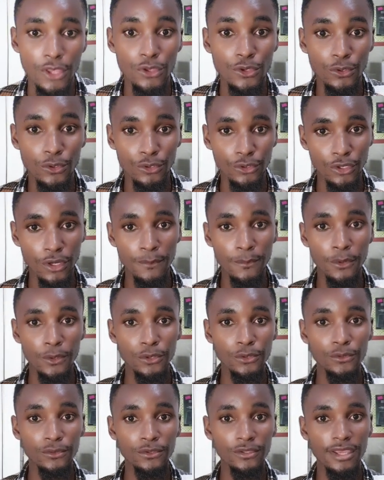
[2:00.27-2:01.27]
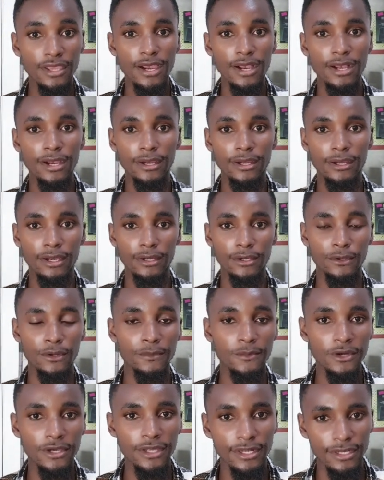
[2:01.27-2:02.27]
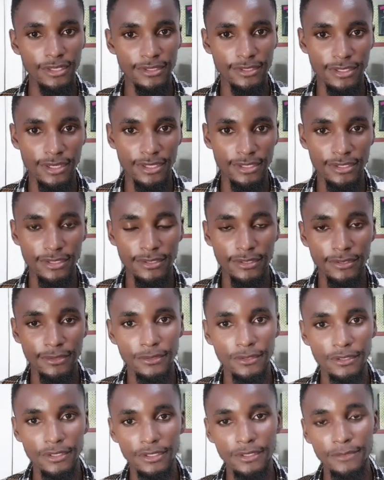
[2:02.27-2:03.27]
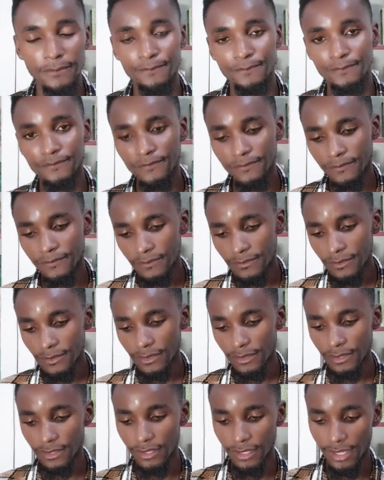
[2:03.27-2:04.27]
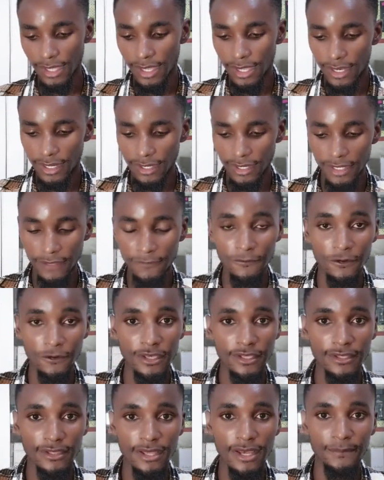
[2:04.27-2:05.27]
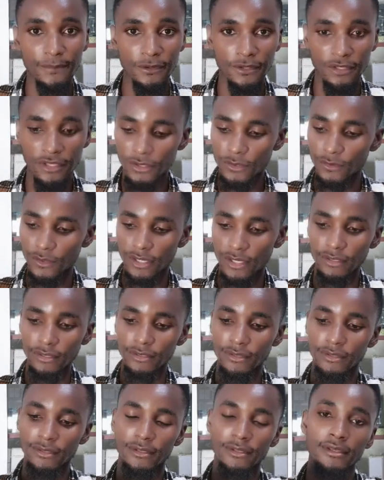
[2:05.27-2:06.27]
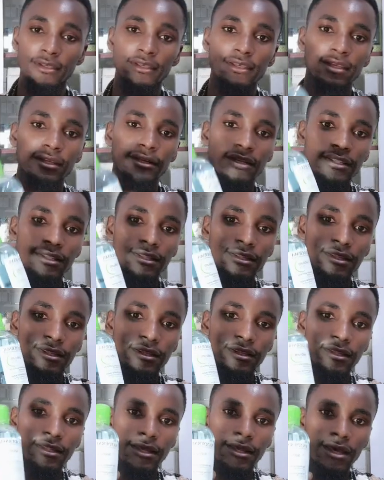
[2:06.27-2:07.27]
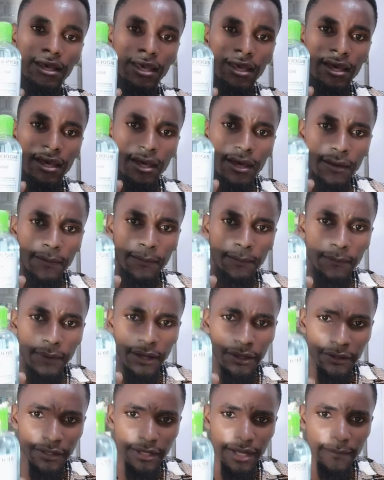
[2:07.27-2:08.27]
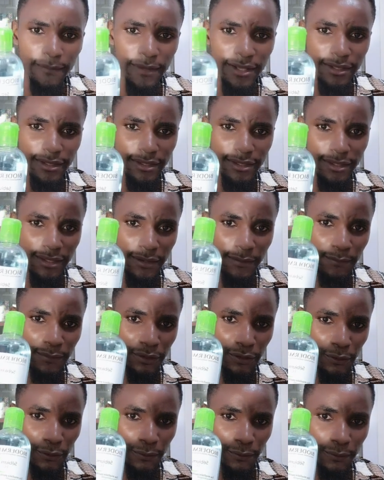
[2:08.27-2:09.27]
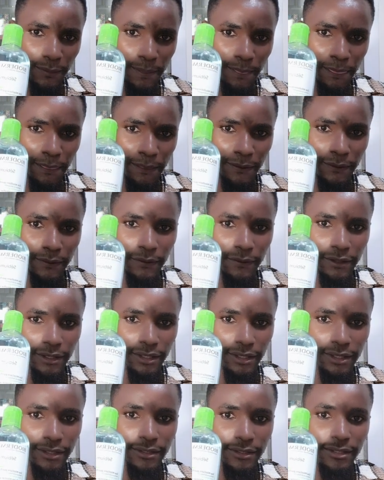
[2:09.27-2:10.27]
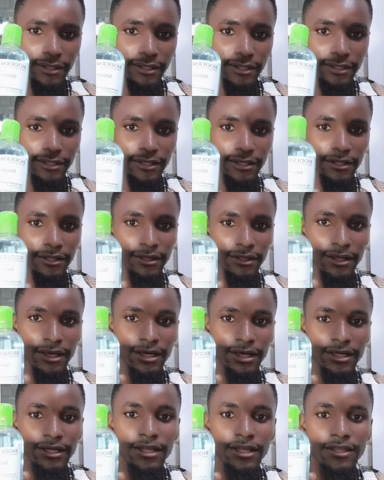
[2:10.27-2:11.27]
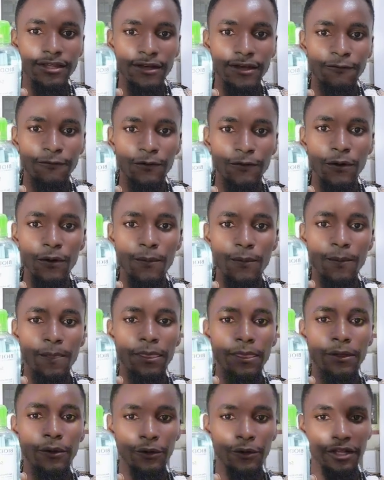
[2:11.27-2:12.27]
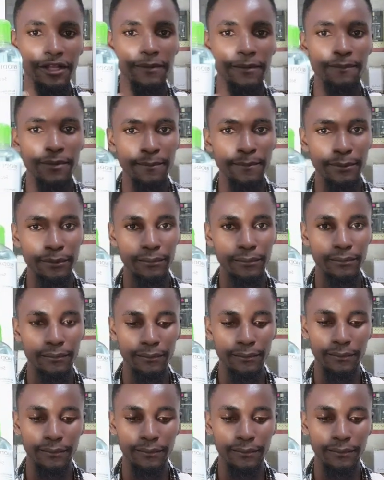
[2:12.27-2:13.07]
Your normal, use their normal cleansers. Okay, like for example this one, it is Bioderma Sebio. Okay, it is a cleanser for oily people.